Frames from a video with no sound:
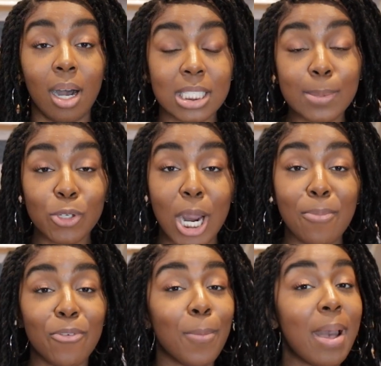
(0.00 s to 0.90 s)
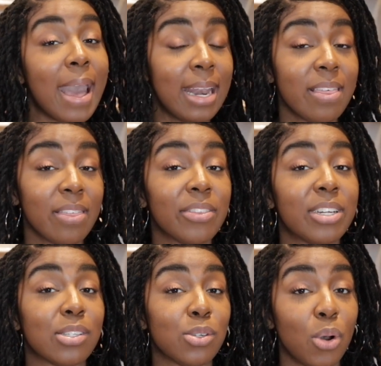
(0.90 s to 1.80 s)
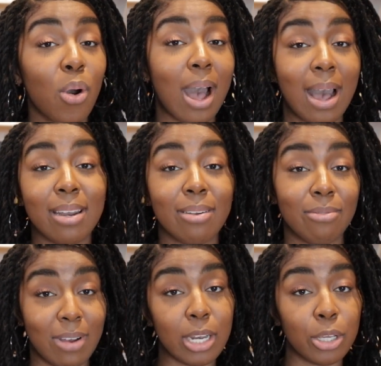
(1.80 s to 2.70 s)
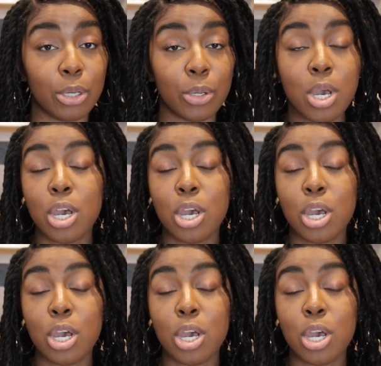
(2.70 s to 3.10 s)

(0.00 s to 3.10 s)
Unsubscribe from anything that does not add value.